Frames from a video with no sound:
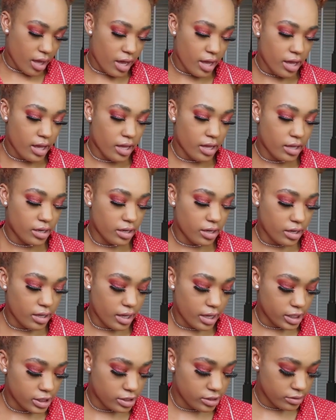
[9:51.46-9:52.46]
And
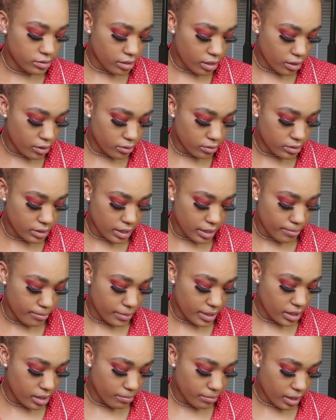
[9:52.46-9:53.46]
as you know, the
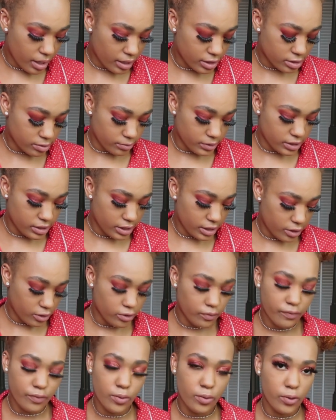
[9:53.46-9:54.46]
mini box
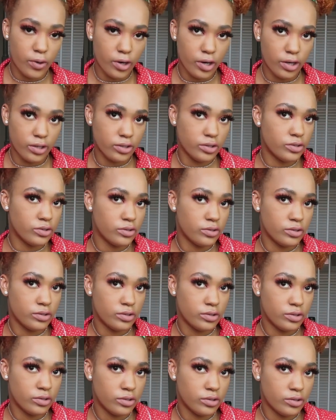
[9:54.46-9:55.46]
retailed for,
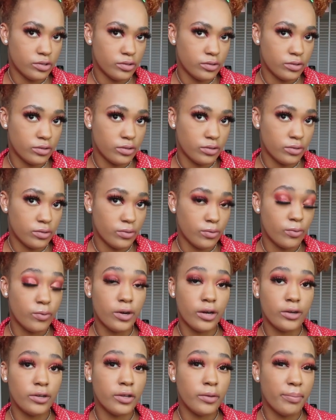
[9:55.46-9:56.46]

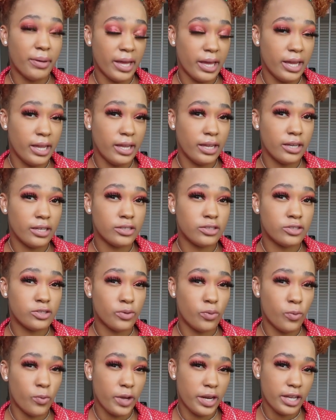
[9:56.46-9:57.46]
well, you paid
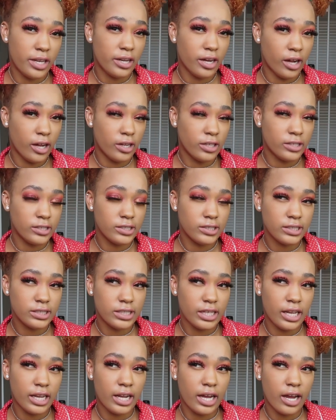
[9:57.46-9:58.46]
$20
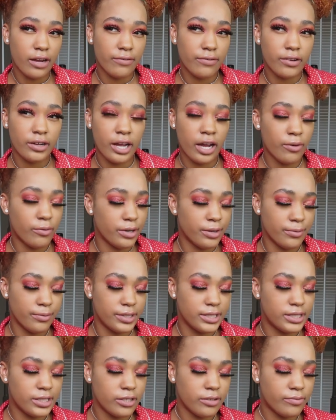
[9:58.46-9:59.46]
and I forgot what it
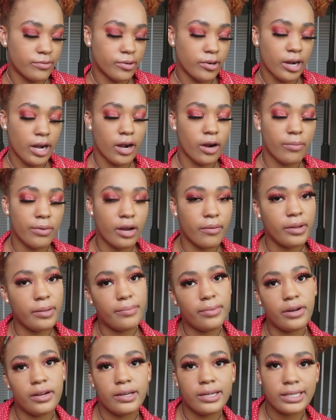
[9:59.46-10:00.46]
retailed for. I'll probably
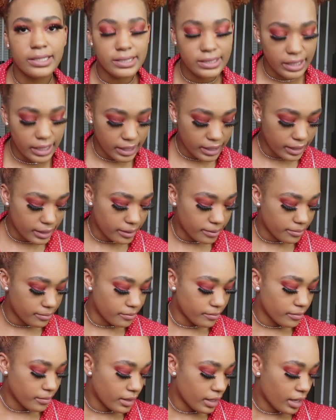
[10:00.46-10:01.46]
put it on the side.
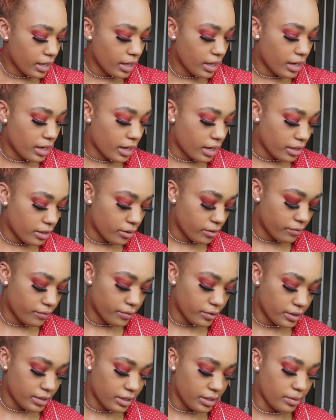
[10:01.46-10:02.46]
And I know
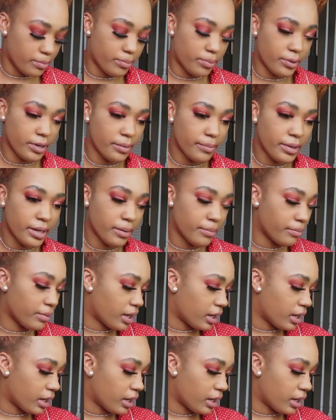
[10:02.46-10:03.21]
for the premium